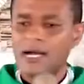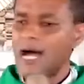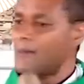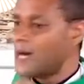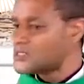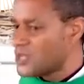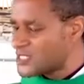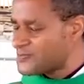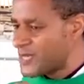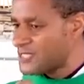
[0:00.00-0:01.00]
How much
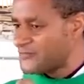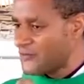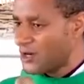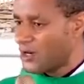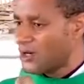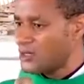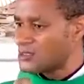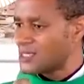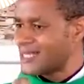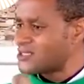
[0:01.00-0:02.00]
was spent
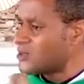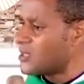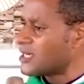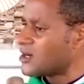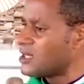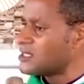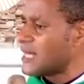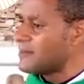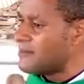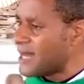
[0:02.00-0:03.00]
for? I don't know what they call it.
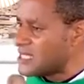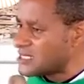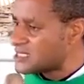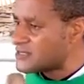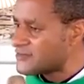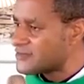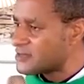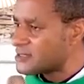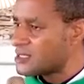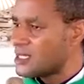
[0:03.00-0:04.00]
I'll be palliative.
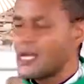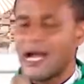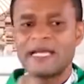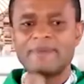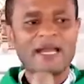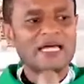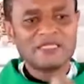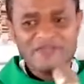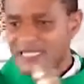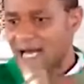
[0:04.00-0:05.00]
And the
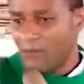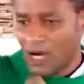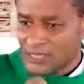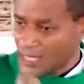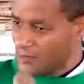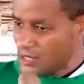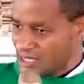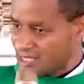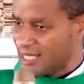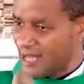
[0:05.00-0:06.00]
palliative is among them with
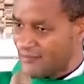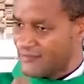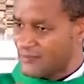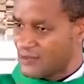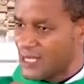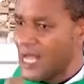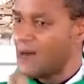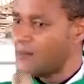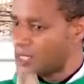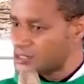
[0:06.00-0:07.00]
the staff.
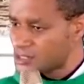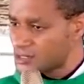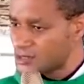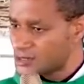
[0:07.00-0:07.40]
How much?